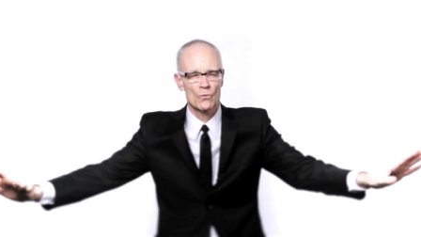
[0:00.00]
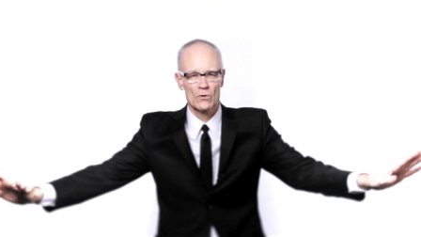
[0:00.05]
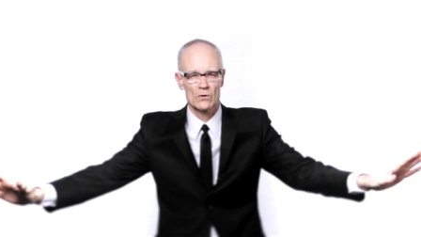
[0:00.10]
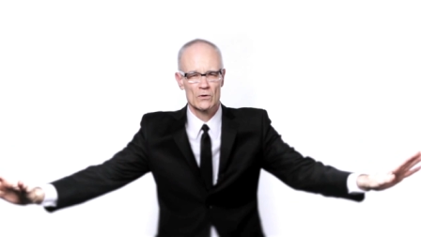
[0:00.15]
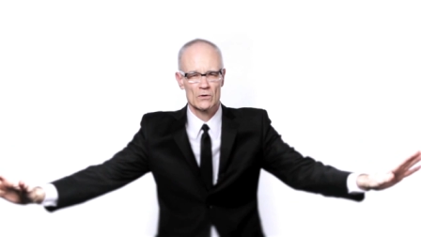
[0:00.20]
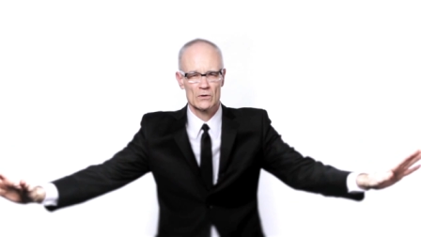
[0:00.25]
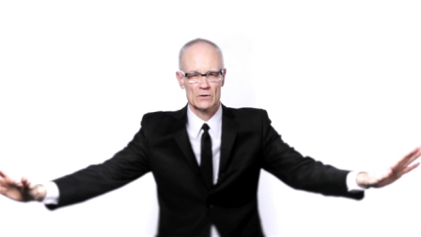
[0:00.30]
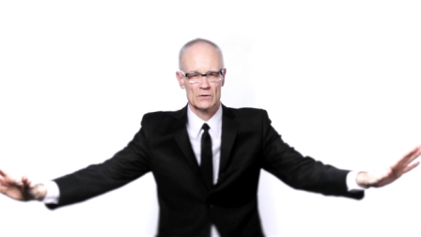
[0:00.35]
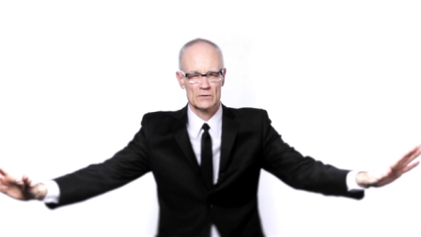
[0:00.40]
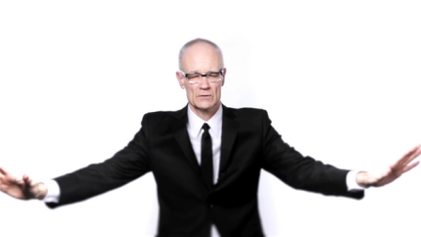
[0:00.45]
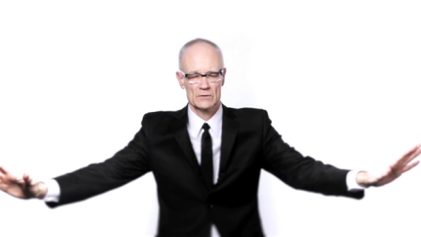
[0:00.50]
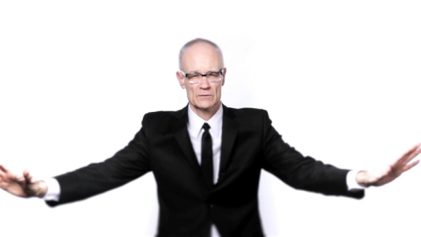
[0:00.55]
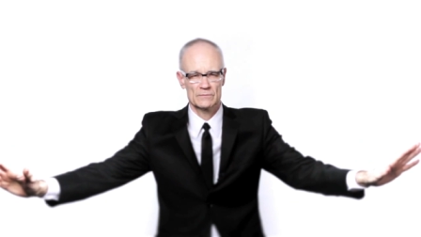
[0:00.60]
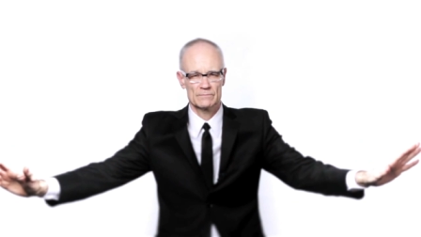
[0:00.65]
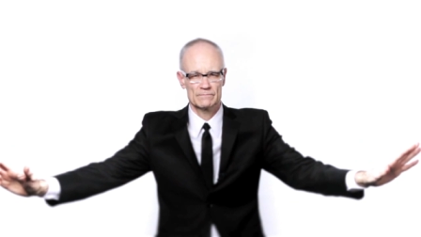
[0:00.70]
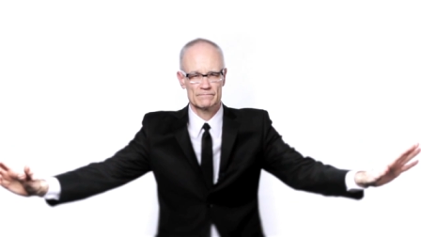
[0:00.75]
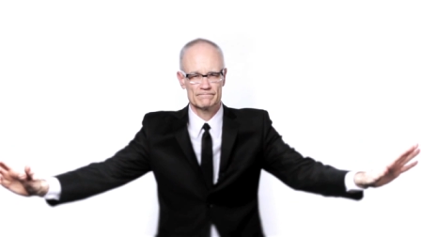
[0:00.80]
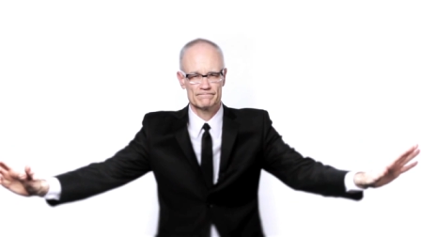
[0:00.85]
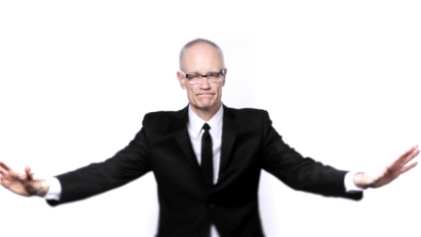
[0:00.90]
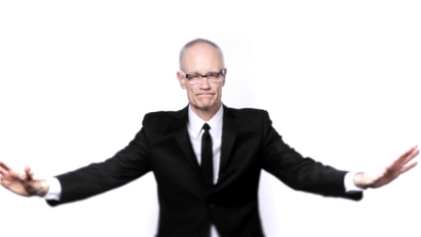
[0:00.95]
world
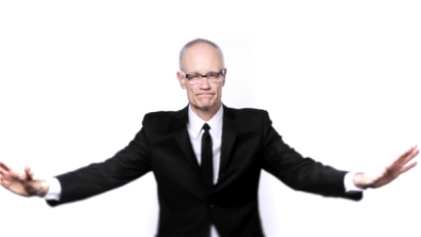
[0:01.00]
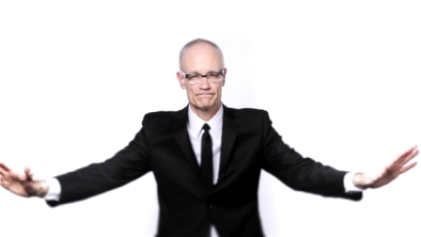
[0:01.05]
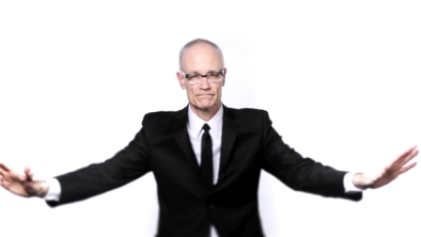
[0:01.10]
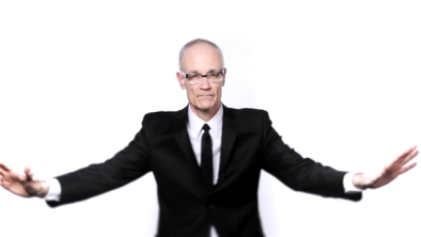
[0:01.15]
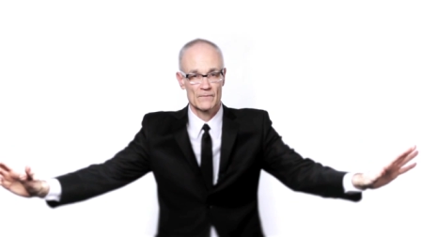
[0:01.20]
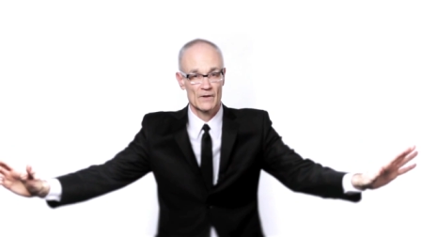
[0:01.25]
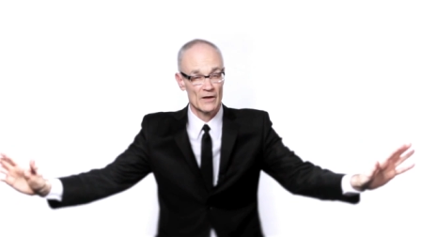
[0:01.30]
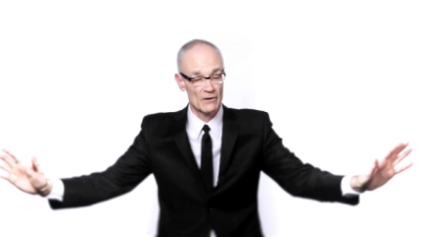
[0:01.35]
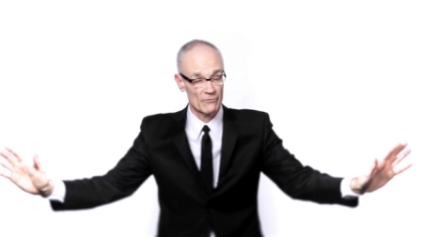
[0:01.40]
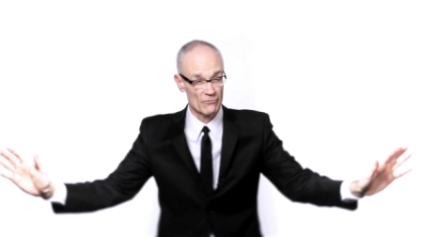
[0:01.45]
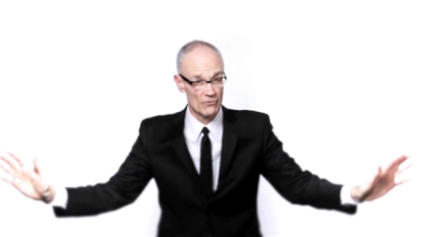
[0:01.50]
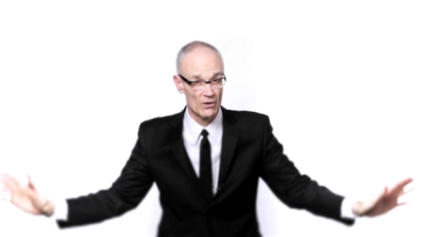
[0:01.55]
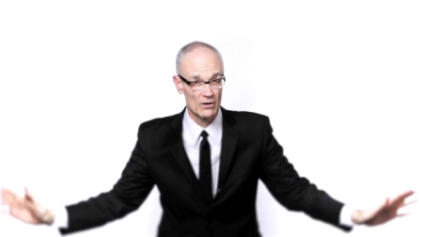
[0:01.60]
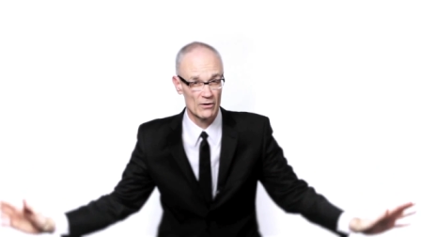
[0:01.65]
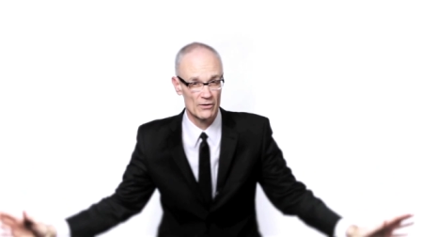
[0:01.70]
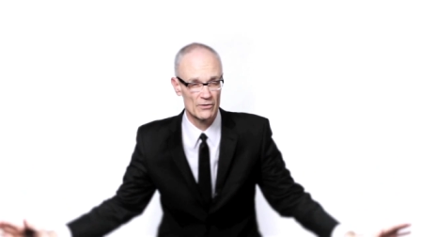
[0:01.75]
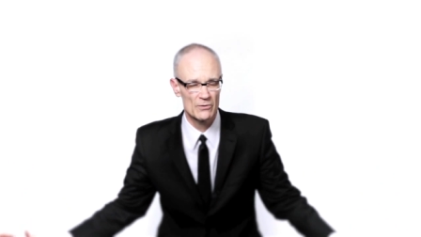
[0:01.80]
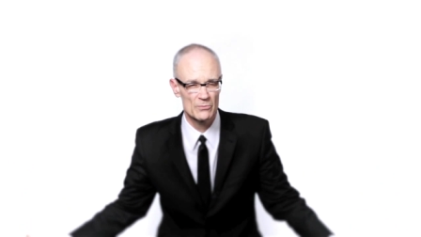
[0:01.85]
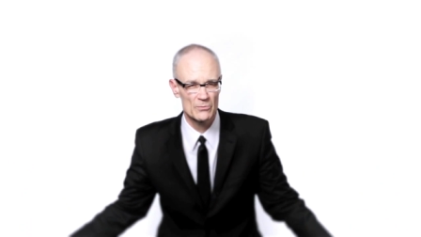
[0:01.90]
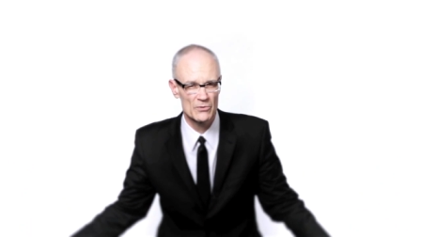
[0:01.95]
if
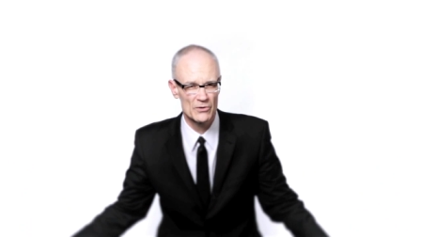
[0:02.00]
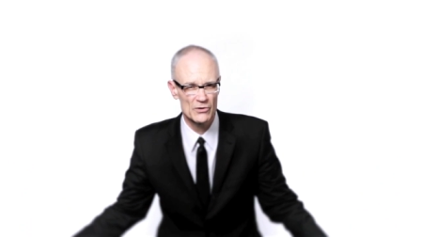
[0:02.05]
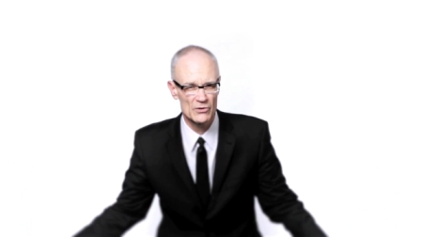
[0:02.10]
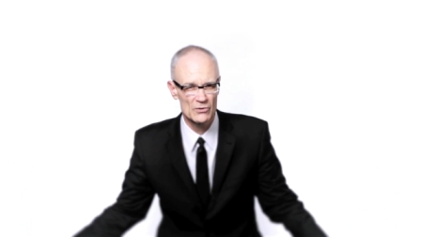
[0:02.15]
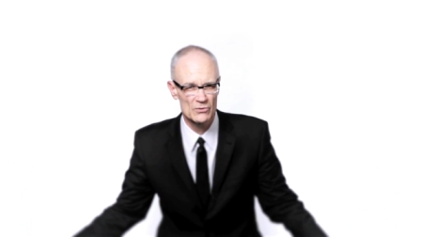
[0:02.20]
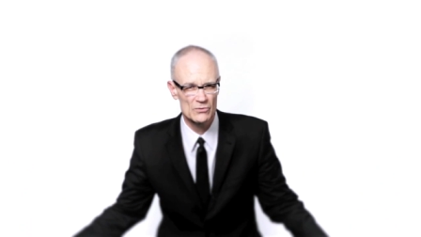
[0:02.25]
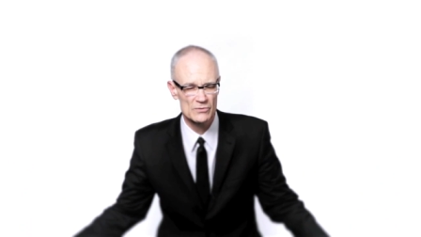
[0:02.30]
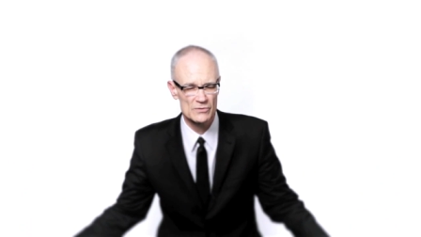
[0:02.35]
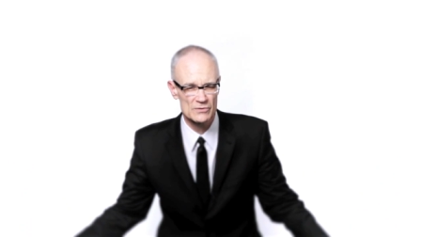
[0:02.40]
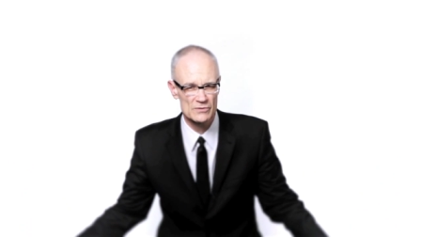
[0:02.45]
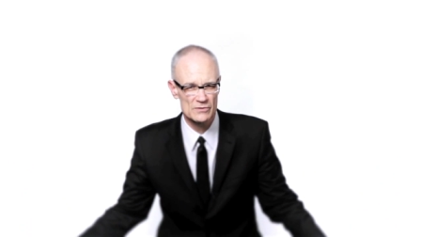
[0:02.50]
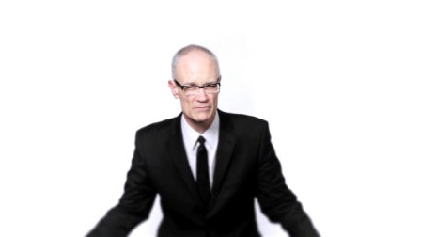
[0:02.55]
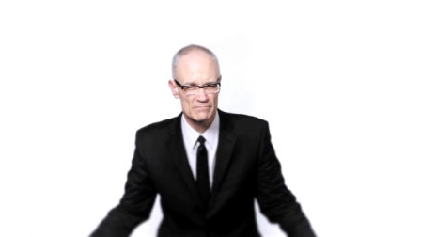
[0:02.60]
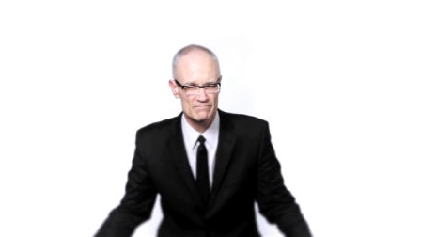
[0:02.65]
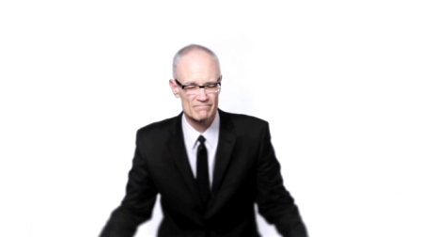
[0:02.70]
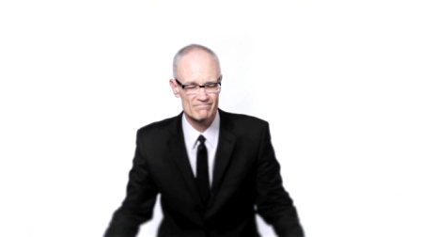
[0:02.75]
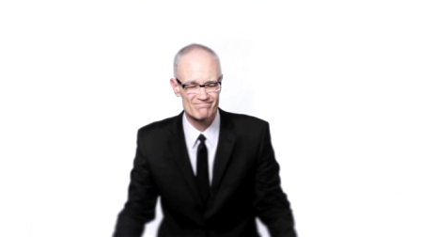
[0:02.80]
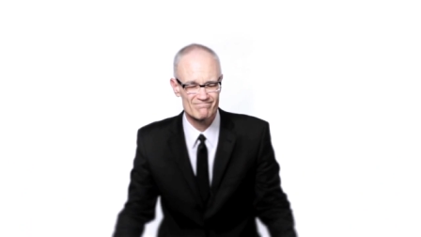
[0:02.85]
all of them are used.